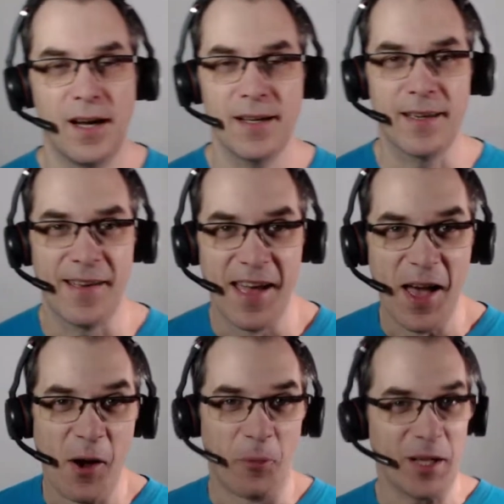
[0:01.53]
Hi,
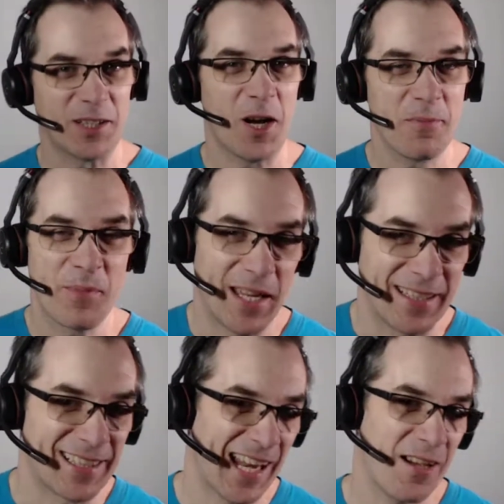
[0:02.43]
welcome
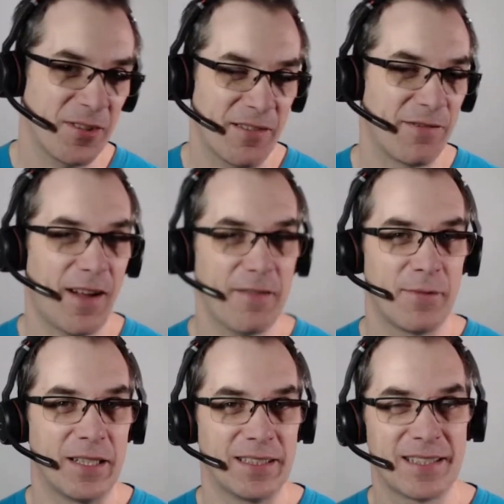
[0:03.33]
in Cloud in 5
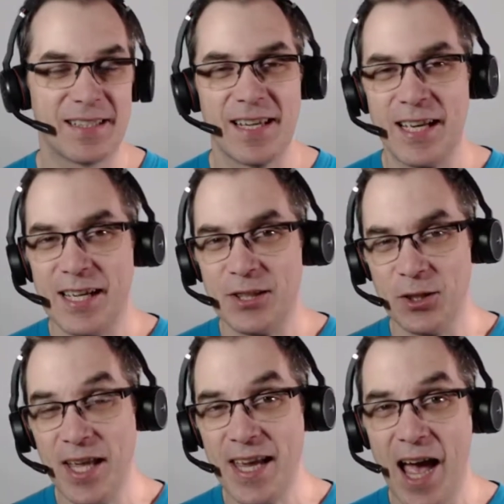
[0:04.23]
minutes.
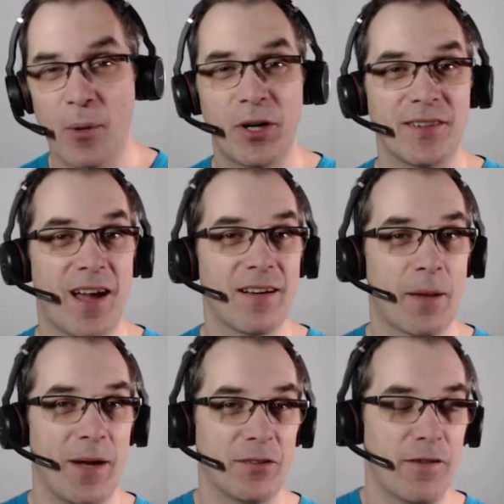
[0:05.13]
Today I want to talk
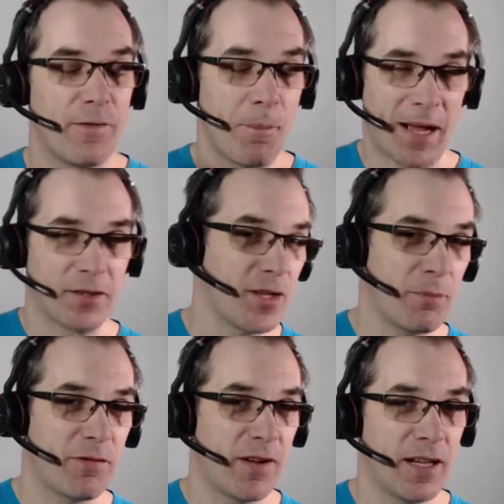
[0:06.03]
about my
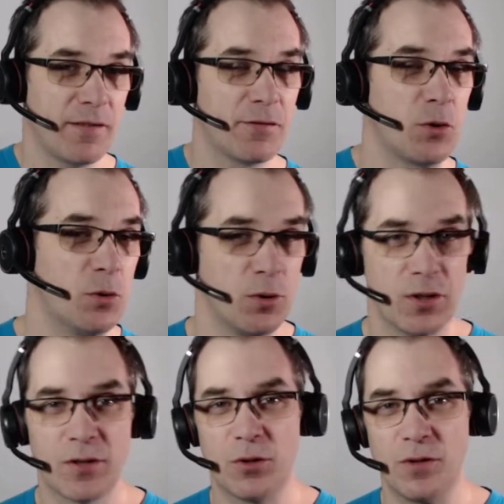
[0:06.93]
top 5
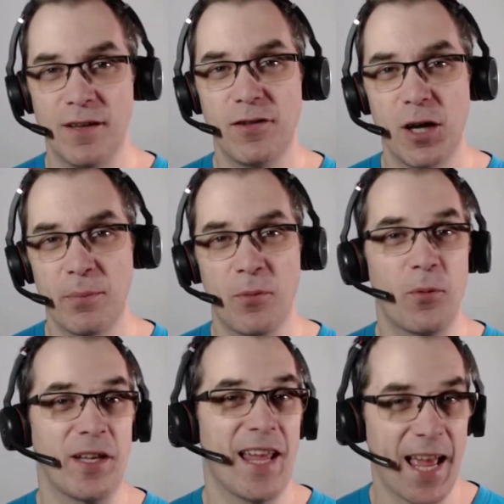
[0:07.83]
tools to develop
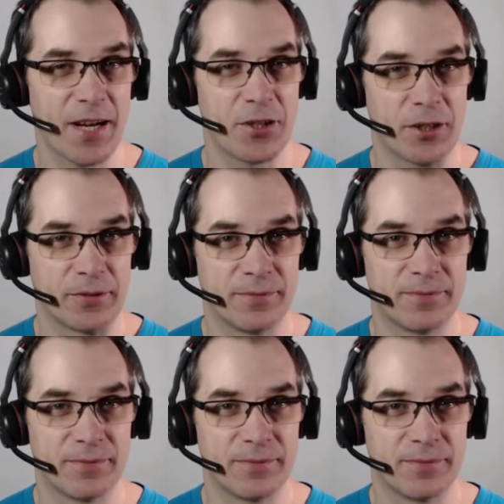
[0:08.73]
with Azure.